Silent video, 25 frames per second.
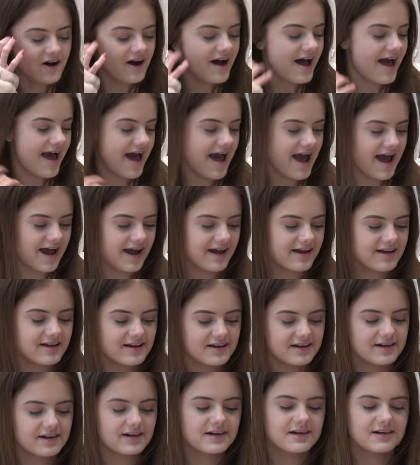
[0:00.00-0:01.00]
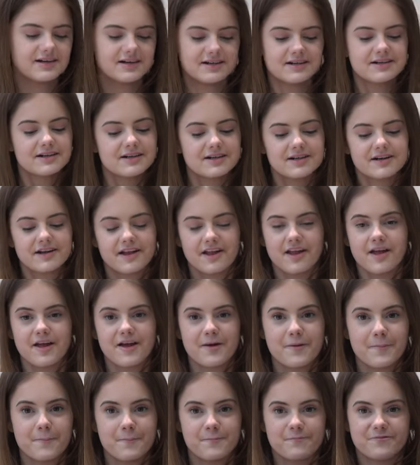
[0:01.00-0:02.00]
got a
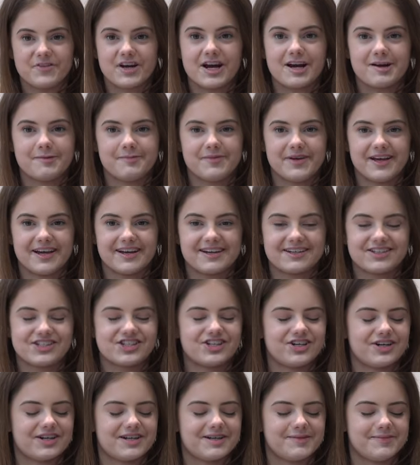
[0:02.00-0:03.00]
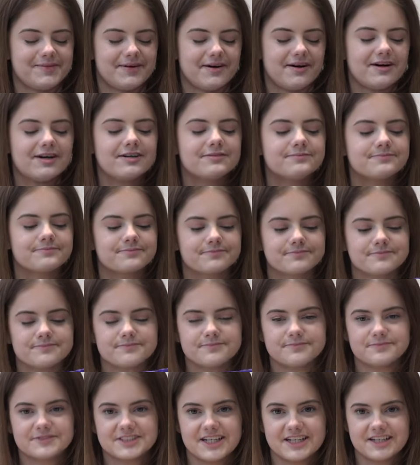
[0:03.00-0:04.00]
very big chocolate bar,
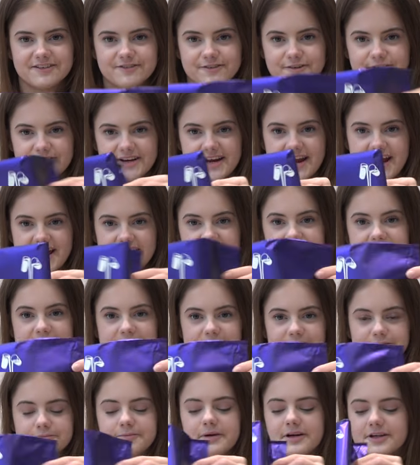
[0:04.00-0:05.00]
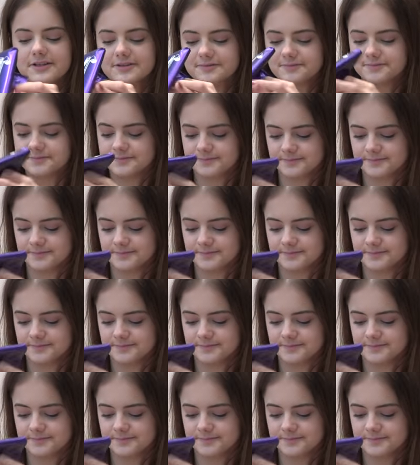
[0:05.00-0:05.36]
and I've already ate some.